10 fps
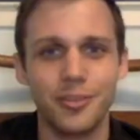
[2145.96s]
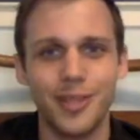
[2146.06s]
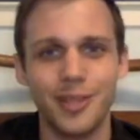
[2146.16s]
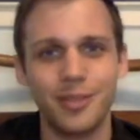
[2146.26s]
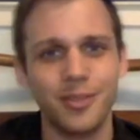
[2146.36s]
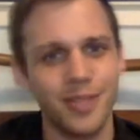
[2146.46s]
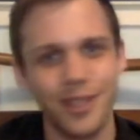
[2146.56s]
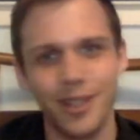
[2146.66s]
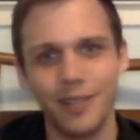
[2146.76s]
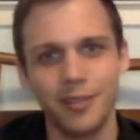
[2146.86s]
sometimes, and
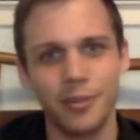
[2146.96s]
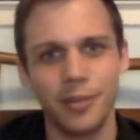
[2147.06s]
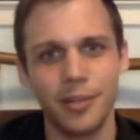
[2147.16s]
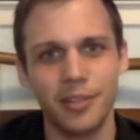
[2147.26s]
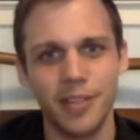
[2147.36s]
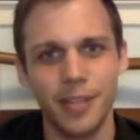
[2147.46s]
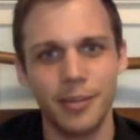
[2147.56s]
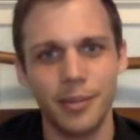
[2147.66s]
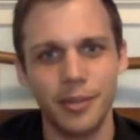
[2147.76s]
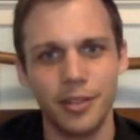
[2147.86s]
yeah, they have some amazing
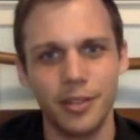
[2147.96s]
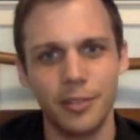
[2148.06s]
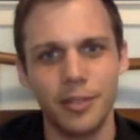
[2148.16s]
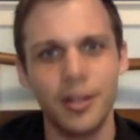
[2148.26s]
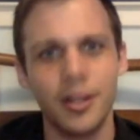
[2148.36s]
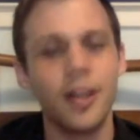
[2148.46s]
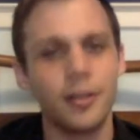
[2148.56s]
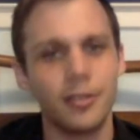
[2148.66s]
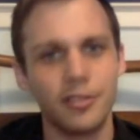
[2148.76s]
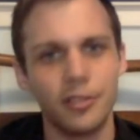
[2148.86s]
capabilities, but
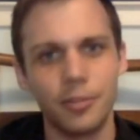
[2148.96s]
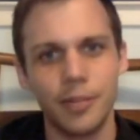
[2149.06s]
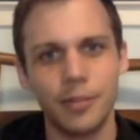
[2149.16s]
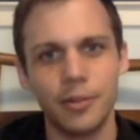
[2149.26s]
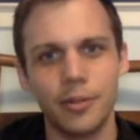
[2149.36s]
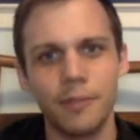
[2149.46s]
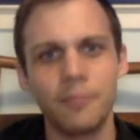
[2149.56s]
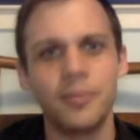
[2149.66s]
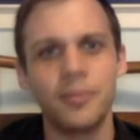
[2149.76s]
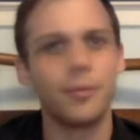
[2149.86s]
they're still people
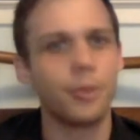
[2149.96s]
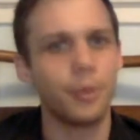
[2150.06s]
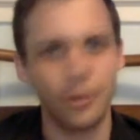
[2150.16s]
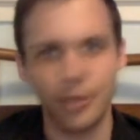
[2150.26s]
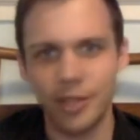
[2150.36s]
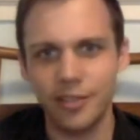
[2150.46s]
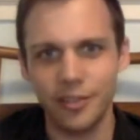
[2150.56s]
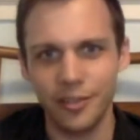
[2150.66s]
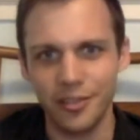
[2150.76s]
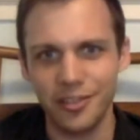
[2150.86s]
with their own
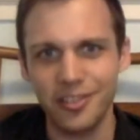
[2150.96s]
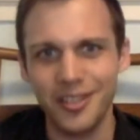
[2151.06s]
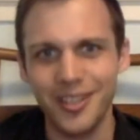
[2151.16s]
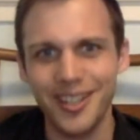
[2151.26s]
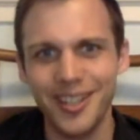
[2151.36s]
concerns.